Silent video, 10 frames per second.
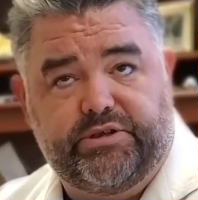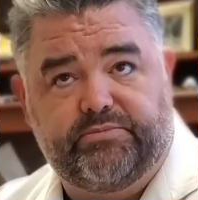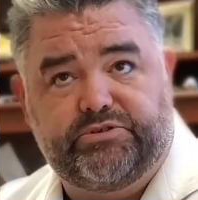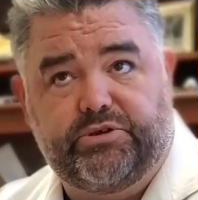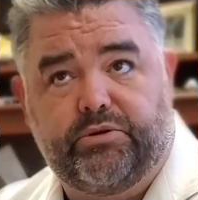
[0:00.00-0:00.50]

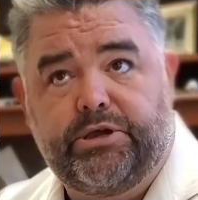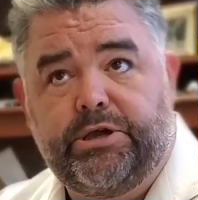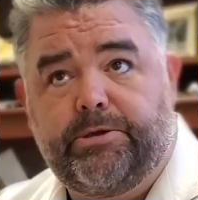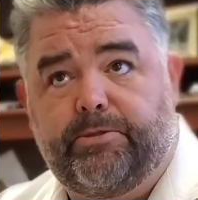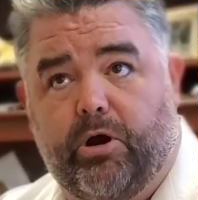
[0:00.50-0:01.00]
So
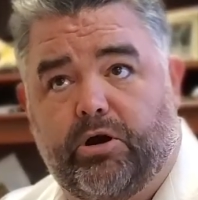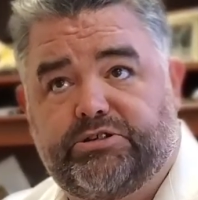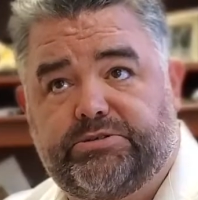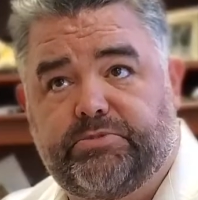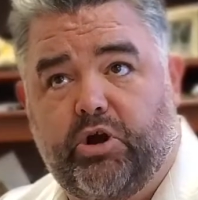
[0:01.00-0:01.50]
there are
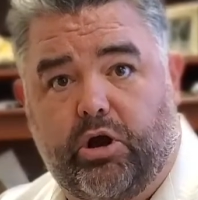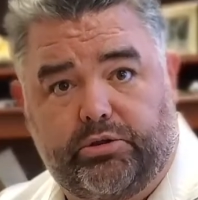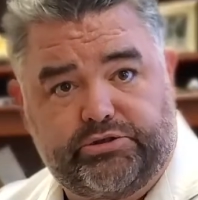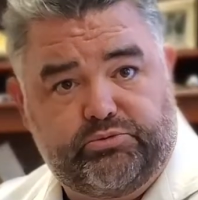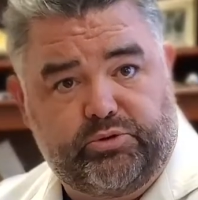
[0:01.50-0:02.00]
some
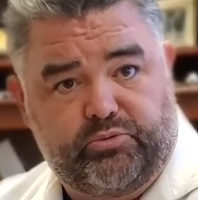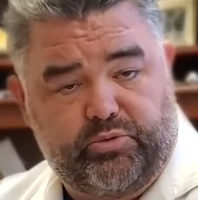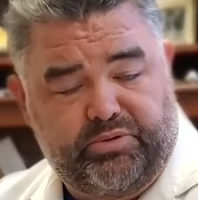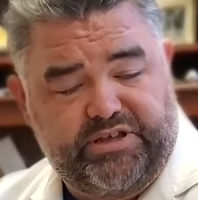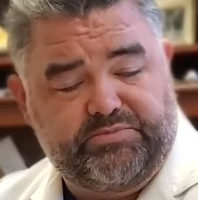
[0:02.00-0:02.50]
cartilage
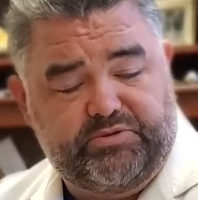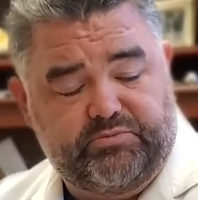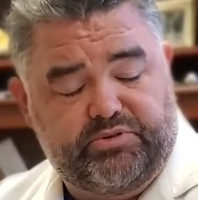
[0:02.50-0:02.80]
replacement